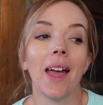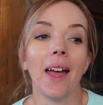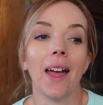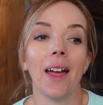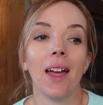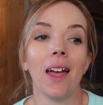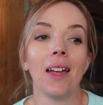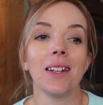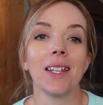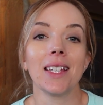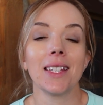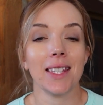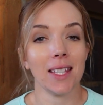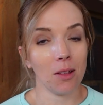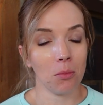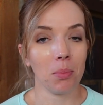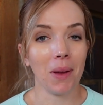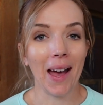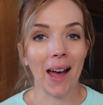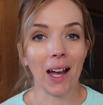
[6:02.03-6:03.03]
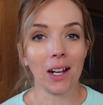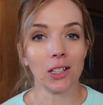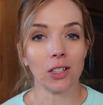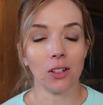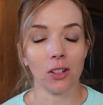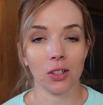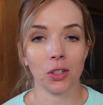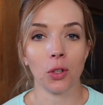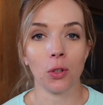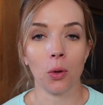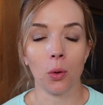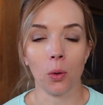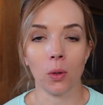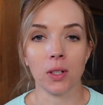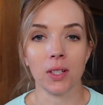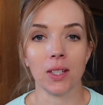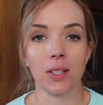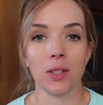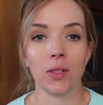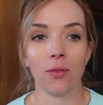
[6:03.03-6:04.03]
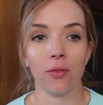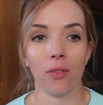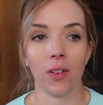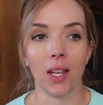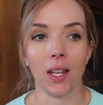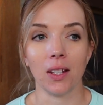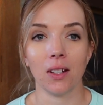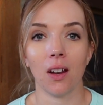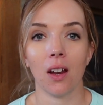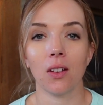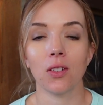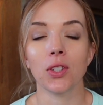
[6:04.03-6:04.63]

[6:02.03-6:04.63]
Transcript: and its impact on your horse's feet.